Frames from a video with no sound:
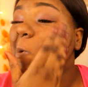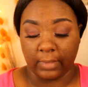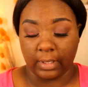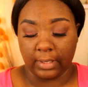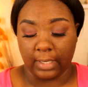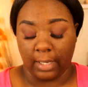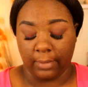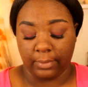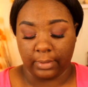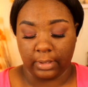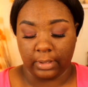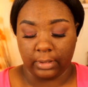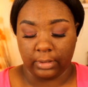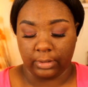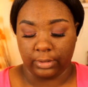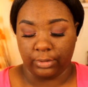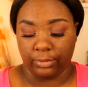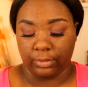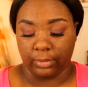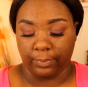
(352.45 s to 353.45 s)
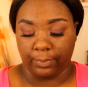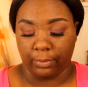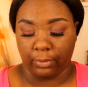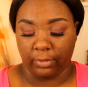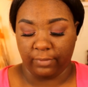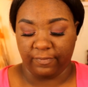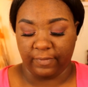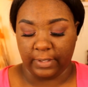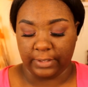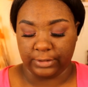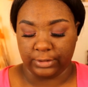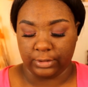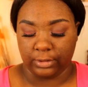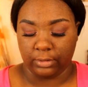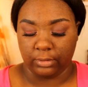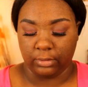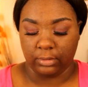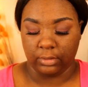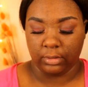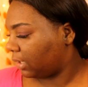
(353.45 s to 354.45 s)
Now we're going to do the
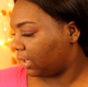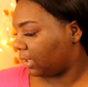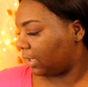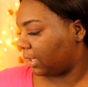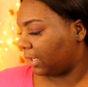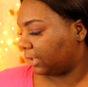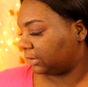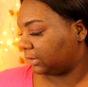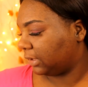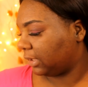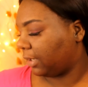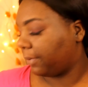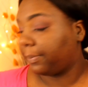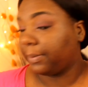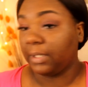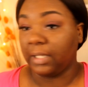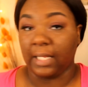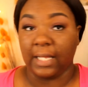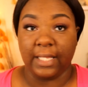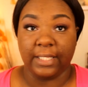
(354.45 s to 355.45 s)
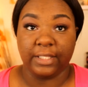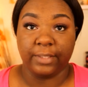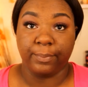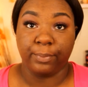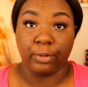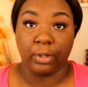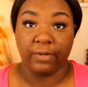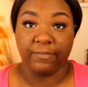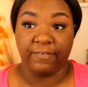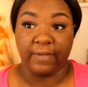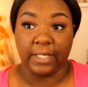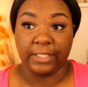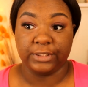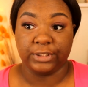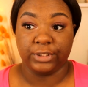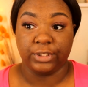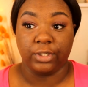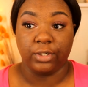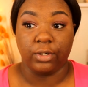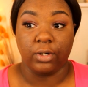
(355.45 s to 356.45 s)
Professional. And to apply the
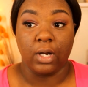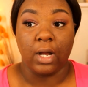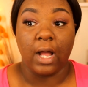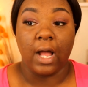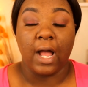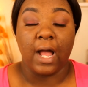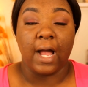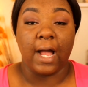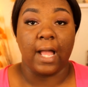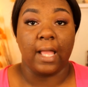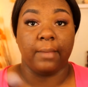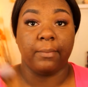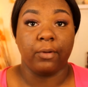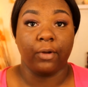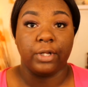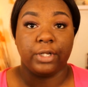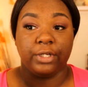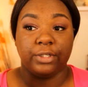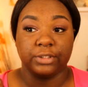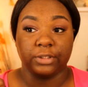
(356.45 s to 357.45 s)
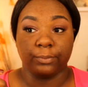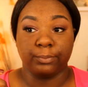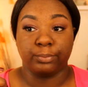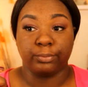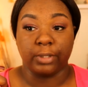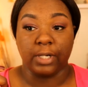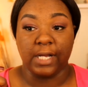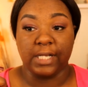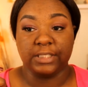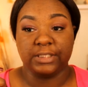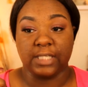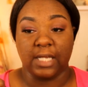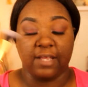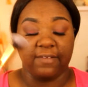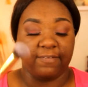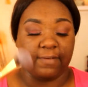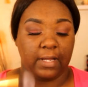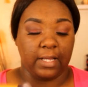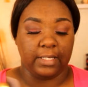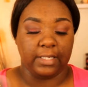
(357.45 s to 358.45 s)
Professional, I'm going to use a brush. I
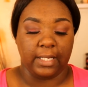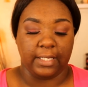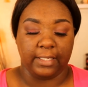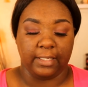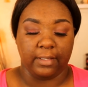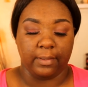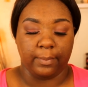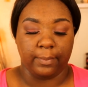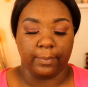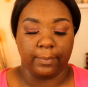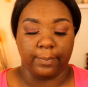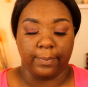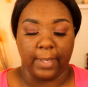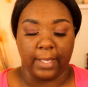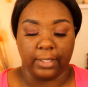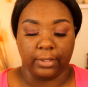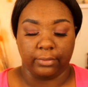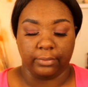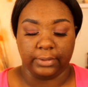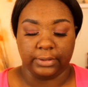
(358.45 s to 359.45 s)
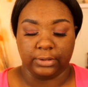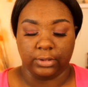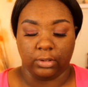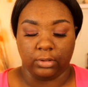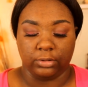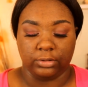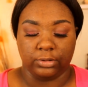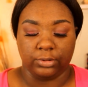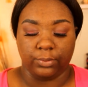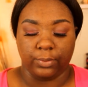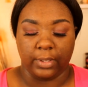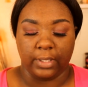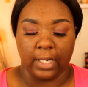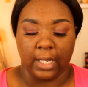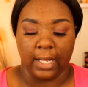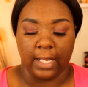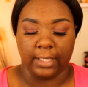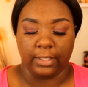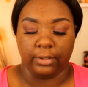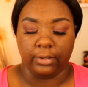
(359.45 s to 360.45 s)
find I get better results when
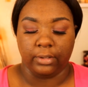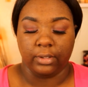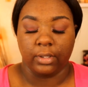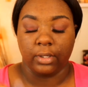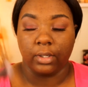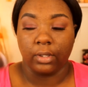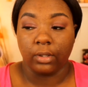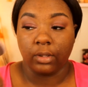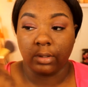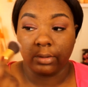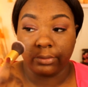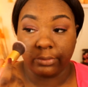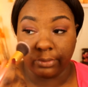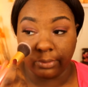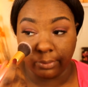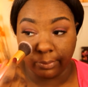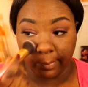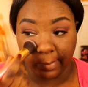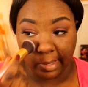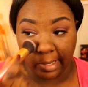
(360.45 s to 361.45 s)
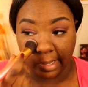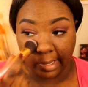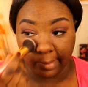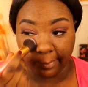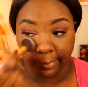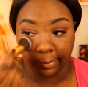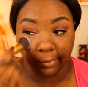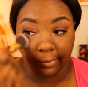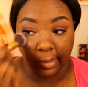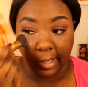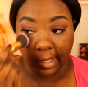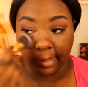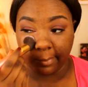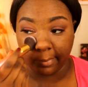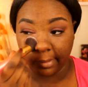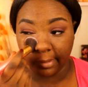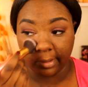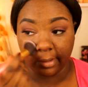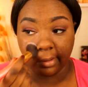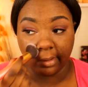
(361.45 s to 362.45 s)
I do my
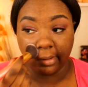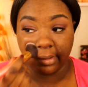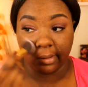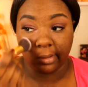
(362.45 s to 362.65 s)
primer